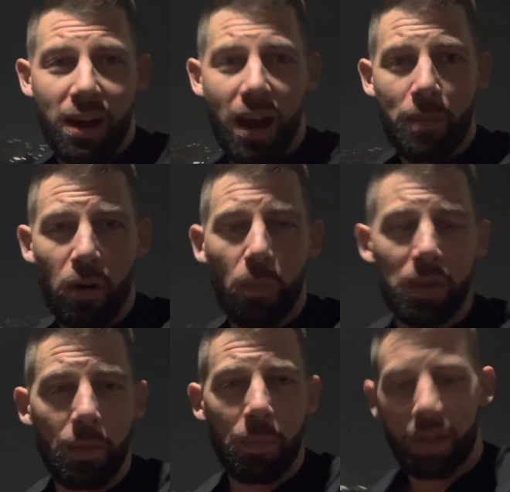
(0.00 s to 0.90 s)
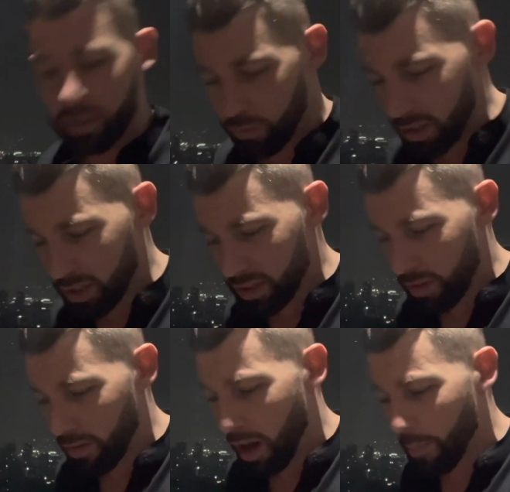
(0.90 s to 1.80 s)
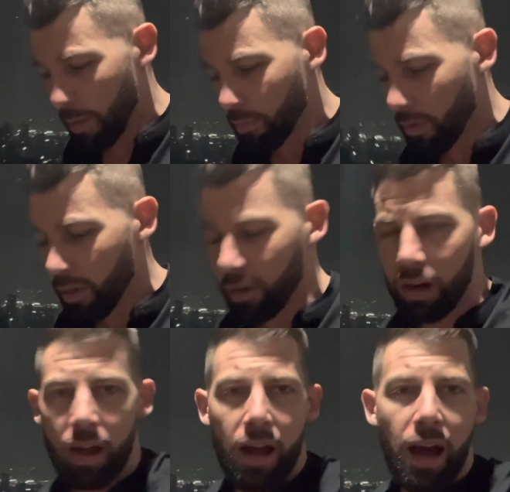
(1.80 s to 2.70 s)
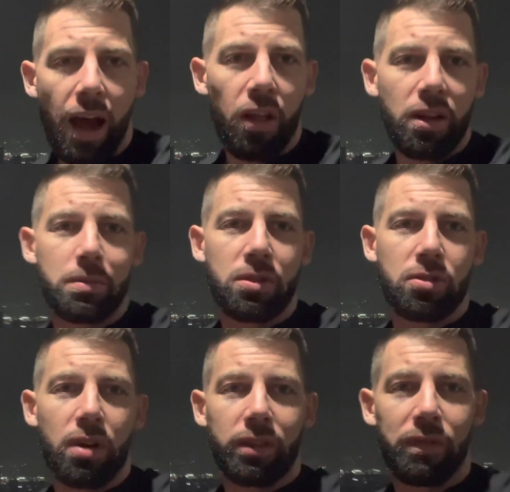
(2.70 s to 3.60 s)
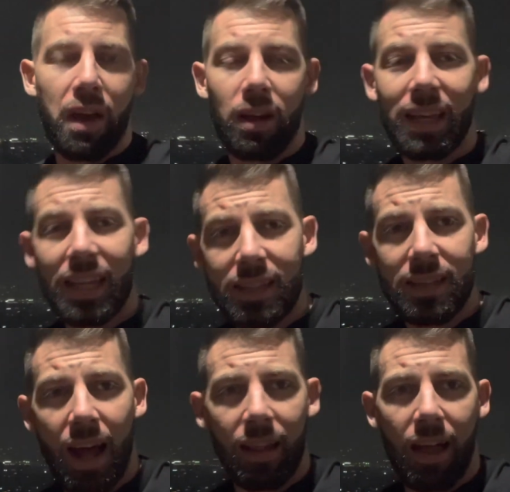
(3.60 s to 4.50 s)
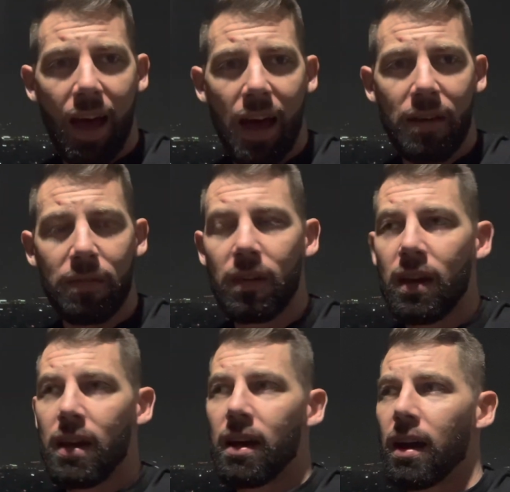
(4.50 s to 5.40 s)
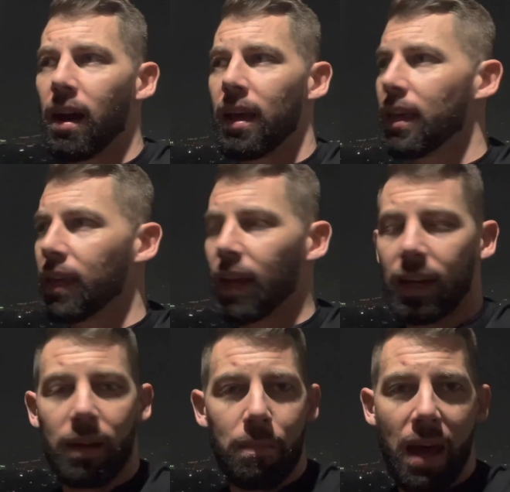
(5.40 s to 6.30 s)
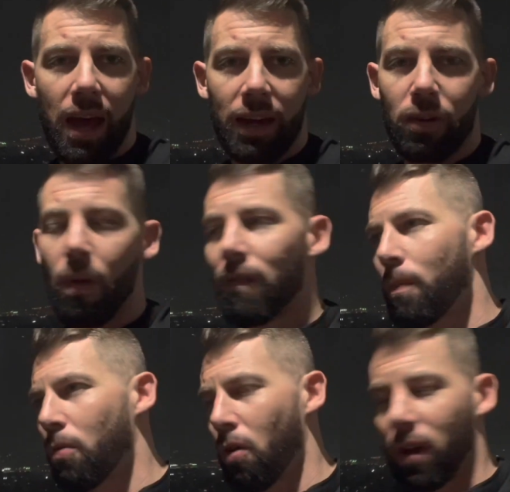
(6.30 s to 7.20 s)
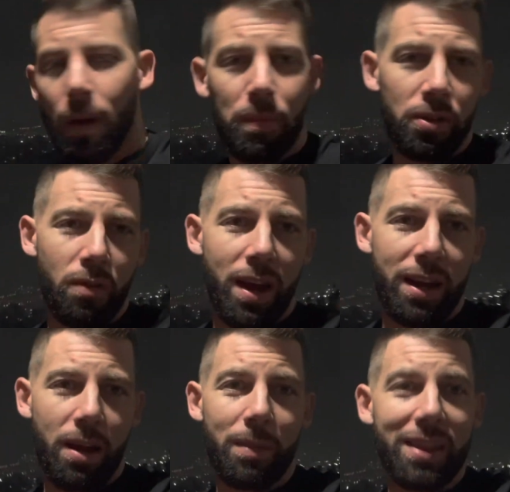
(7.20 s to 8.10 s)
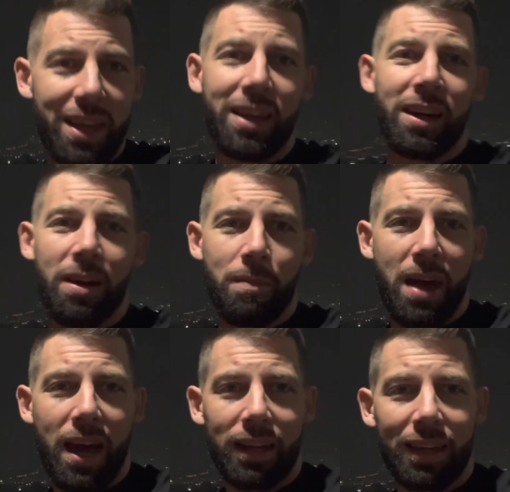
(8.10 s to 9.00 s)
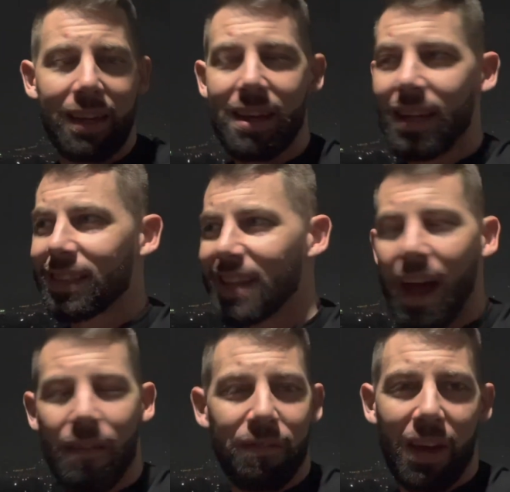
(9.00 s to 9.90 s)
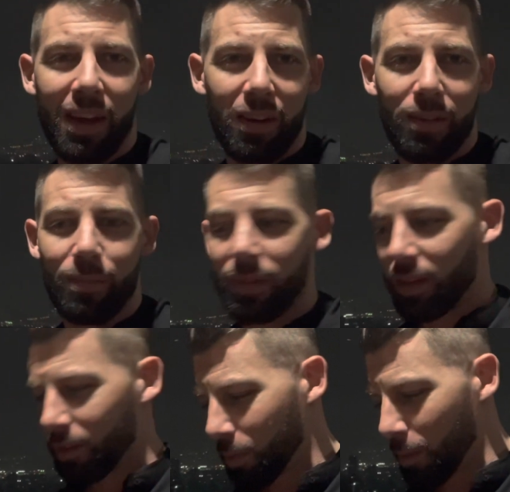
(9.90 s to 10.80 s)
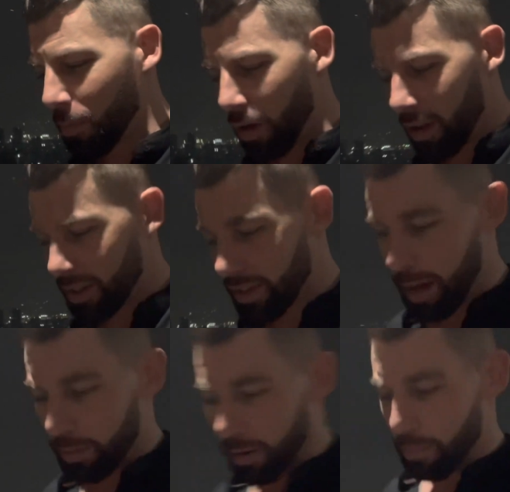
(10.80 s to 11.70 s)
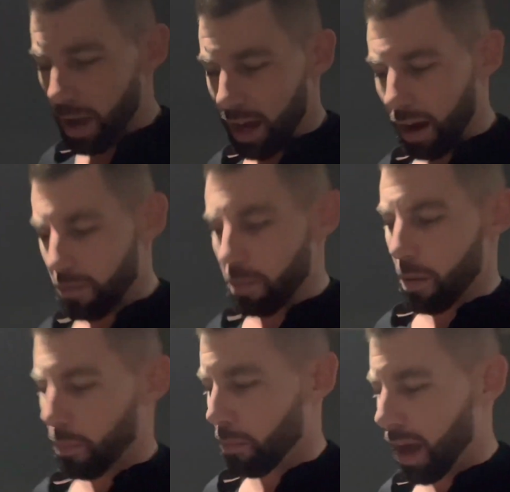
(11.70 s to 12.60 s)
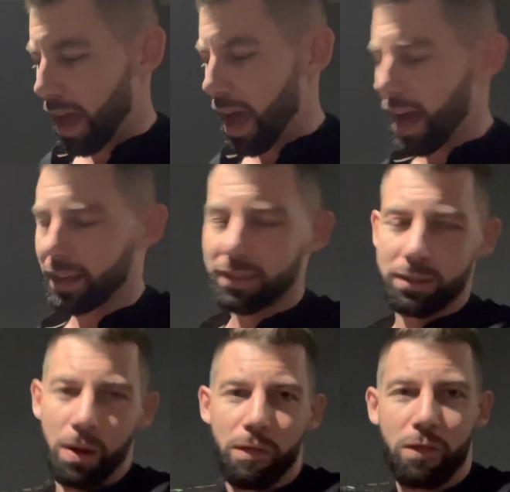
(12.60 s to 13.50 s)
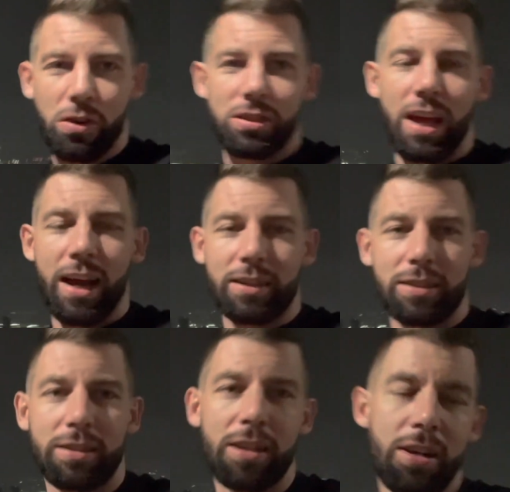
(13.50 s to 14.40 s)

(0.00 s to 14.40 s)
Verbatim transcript: I'm going to open the biggest franchise ever. I'm my brother. I lost him drugs, fentanyl. He is not alive. Uh, he can't come back. Whoever broke up with you right now, man, they can come back. It's not fatal. People all the time come back. I remember my ex, my first ex